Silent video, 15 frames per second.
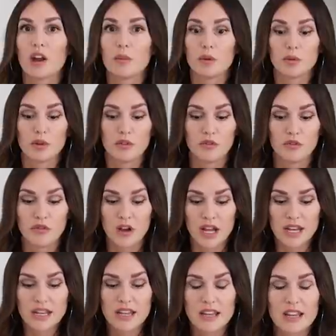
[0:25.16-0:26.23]
that'll be really
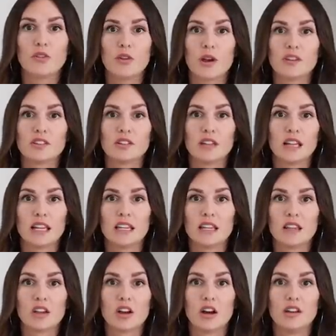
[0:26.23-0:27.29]
fun. If you guys are
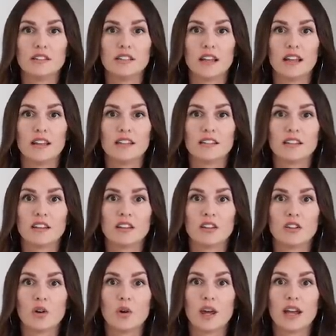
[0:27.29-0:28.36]
liking the content,
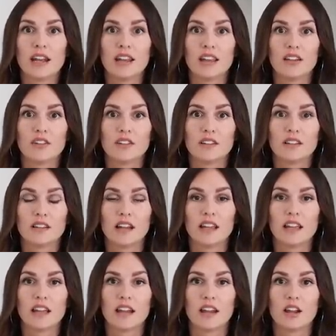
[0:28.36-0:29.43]
go ahead and give us a
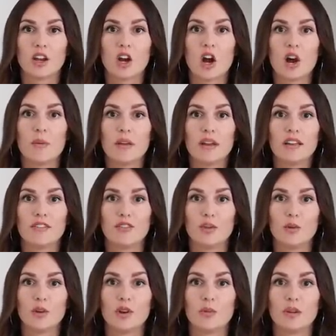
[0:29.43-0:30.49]
like and a comment if
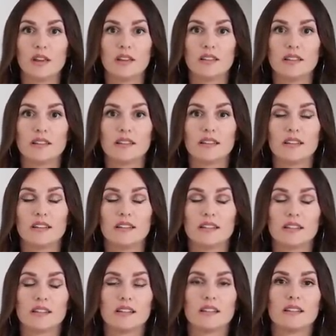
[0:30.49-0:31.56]
you will, because
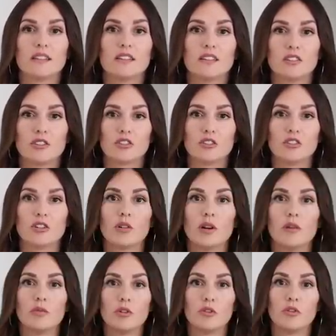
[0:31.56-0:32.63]
it's seriously so
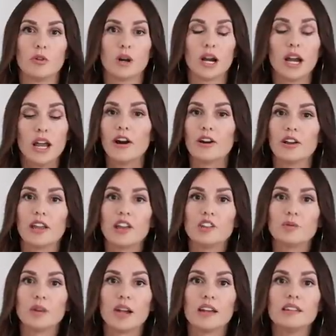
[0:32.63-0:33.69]
helpful for our
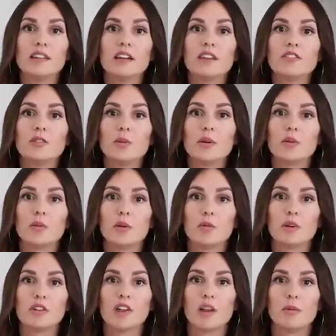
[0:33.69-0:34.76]
engagement. I'd love to be able to put
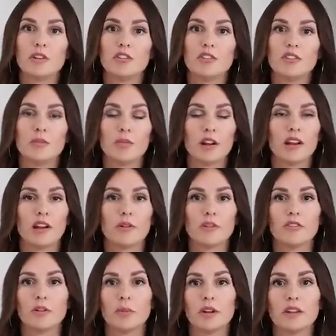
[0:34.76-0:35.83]
more time into YouTube right now. We're
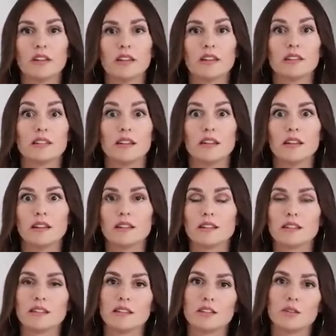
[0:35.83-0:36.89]
filming on like Sundays
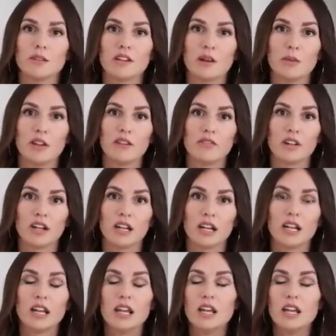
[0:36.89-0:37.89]
because it's the only time we can fit it in.